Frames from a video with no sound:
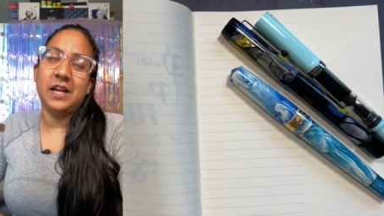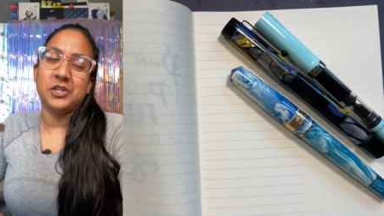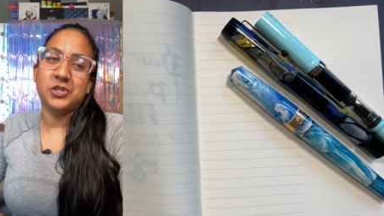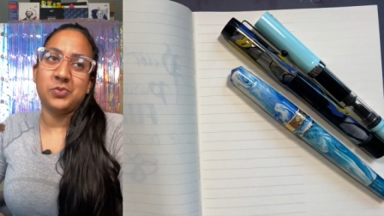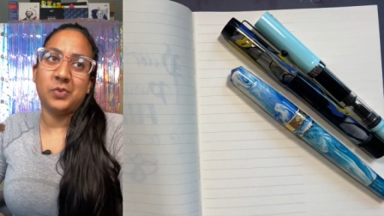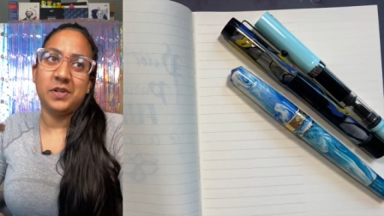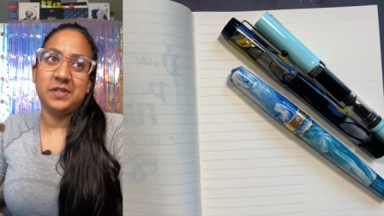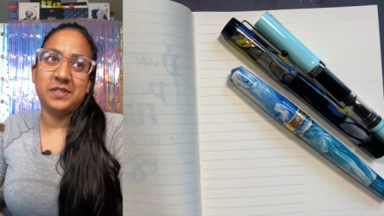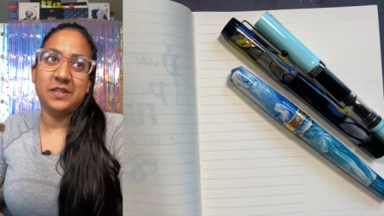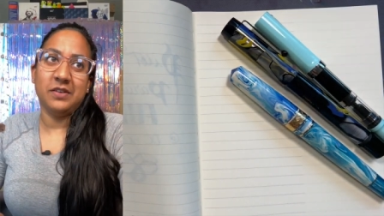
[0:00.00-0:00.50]
just
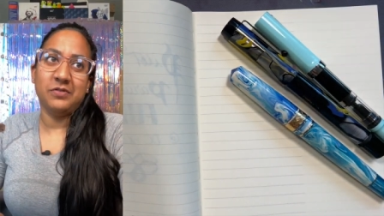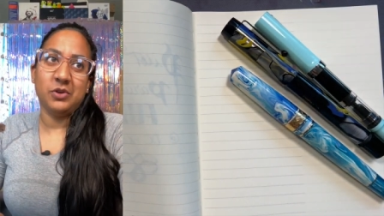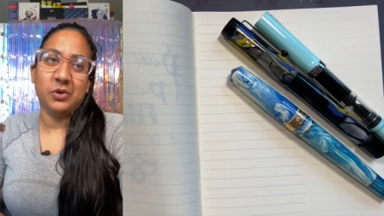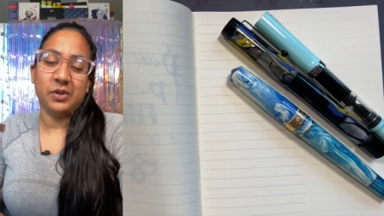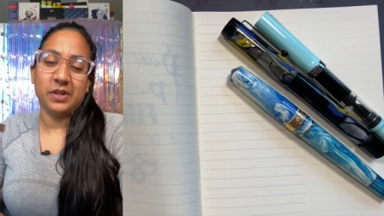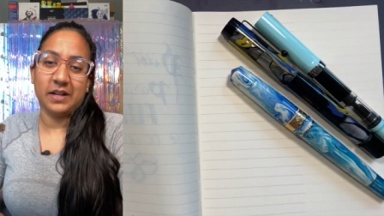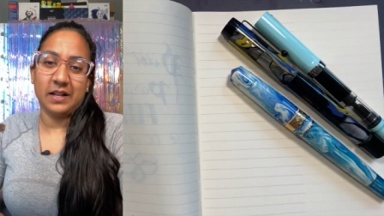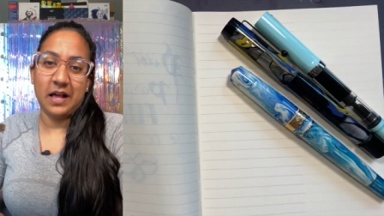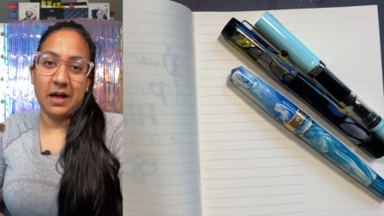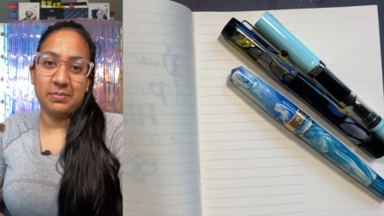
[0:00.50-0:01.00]
wanted to give you a
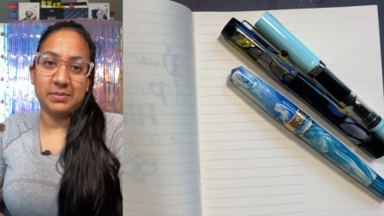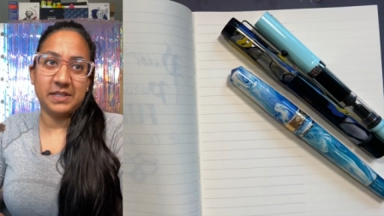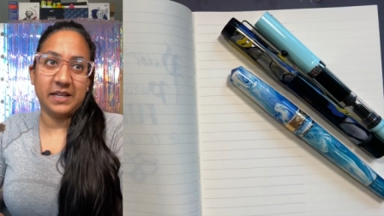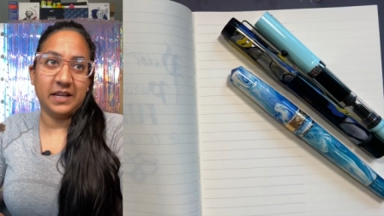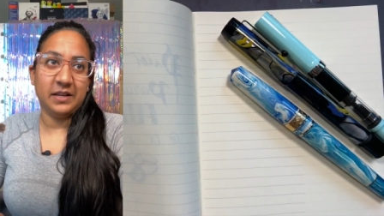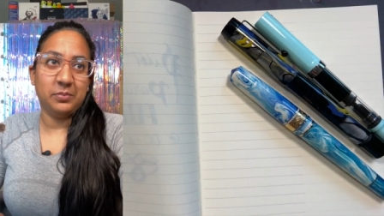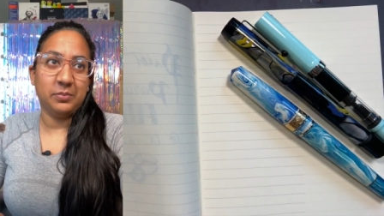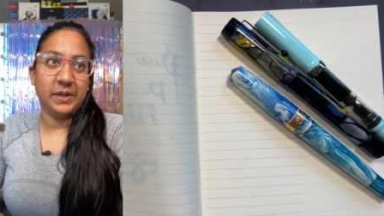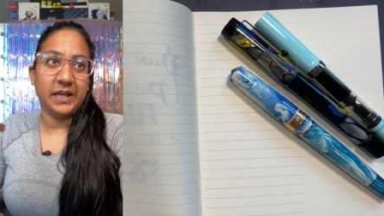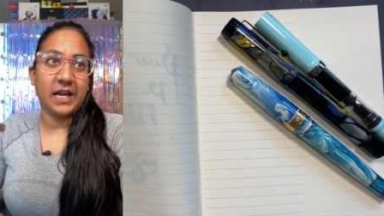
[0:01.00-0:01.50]
little
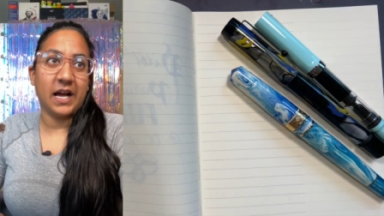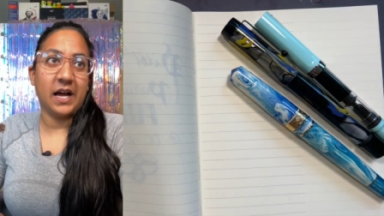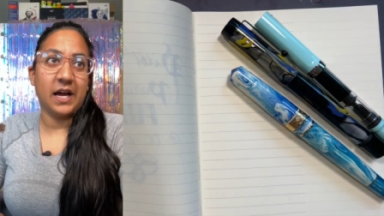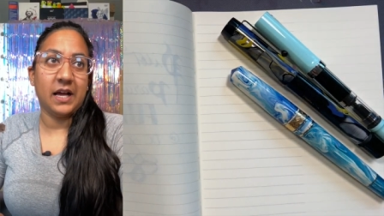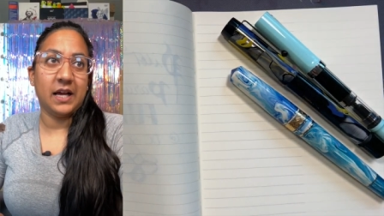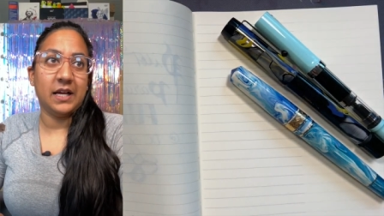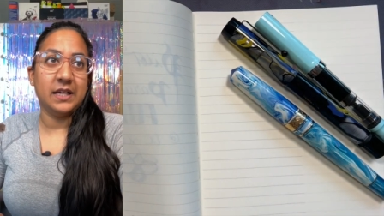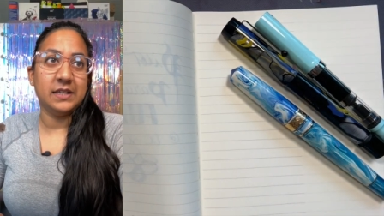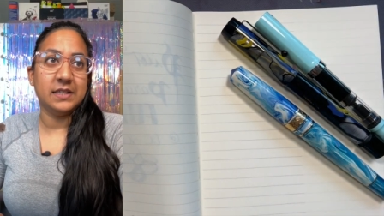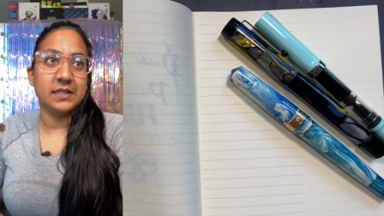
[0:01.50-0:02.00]
update
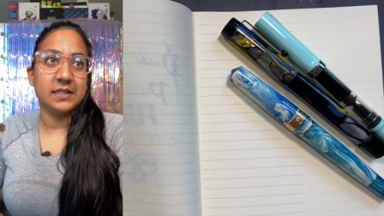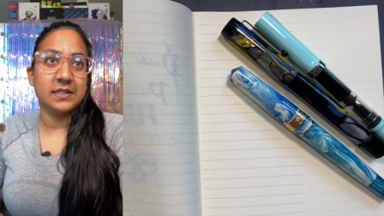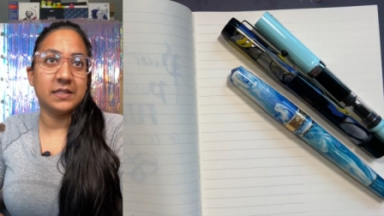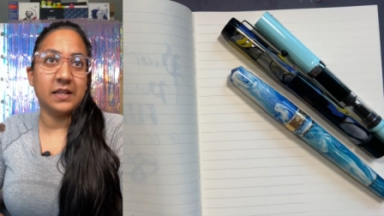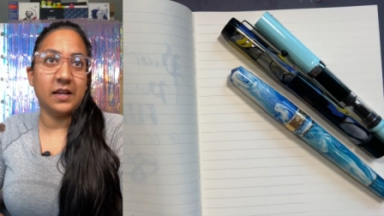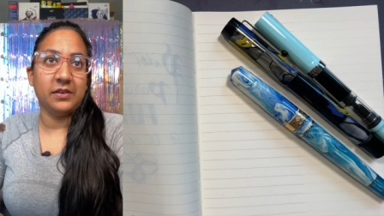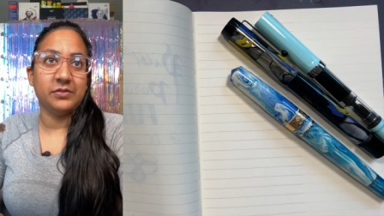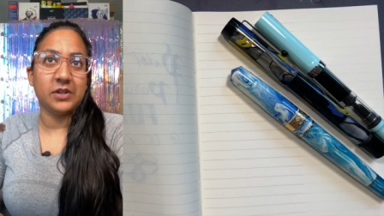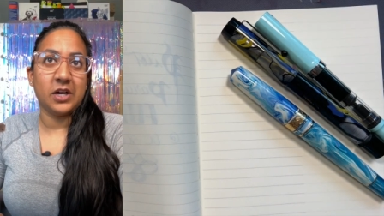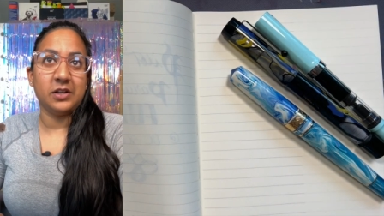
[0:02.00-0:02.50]
because
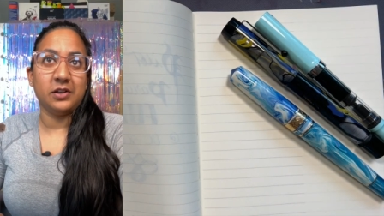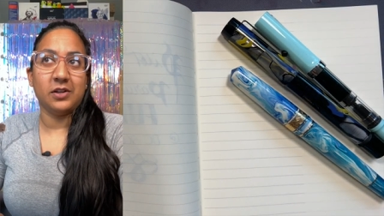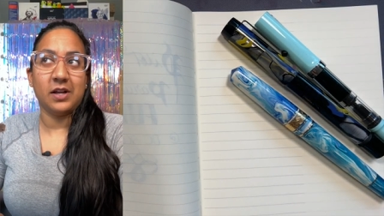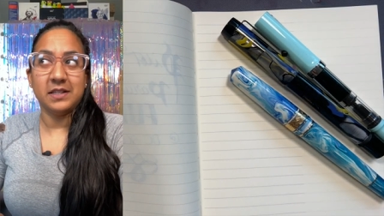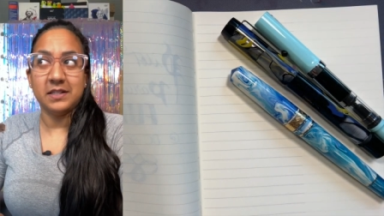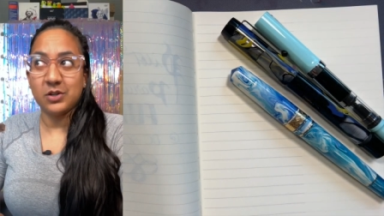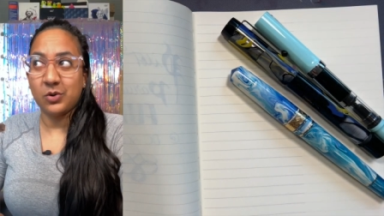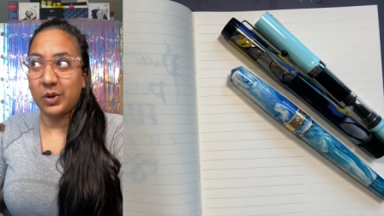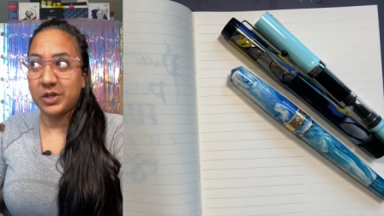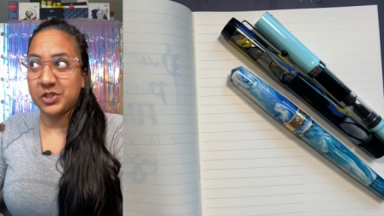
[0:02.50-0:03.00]
I've gotten
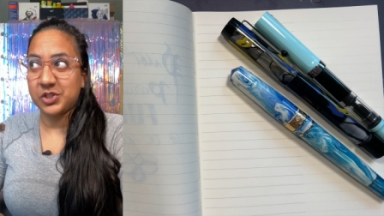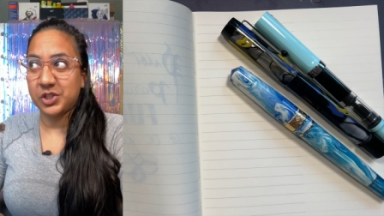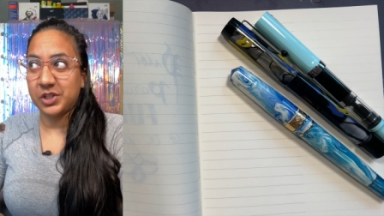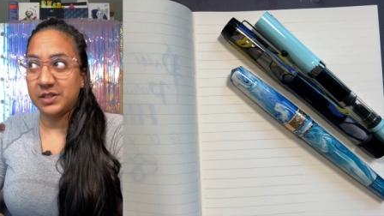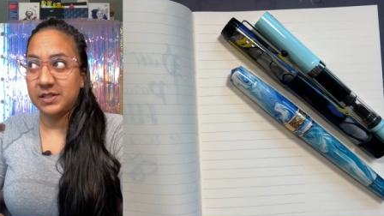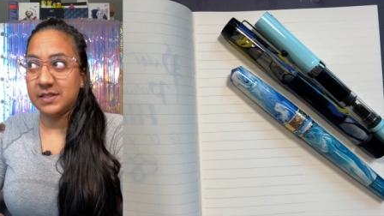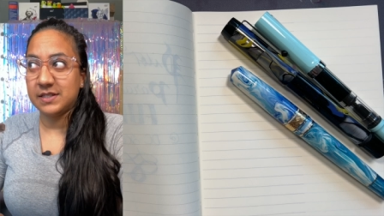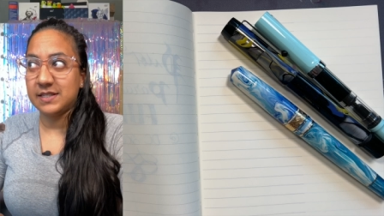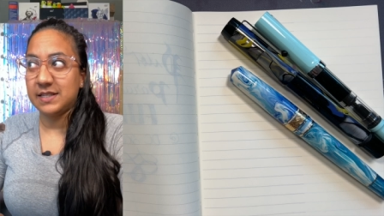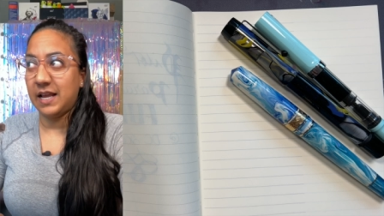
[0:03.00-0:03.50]
lots of
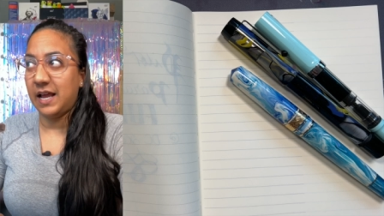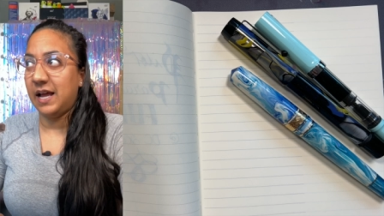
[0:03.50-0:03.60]
questions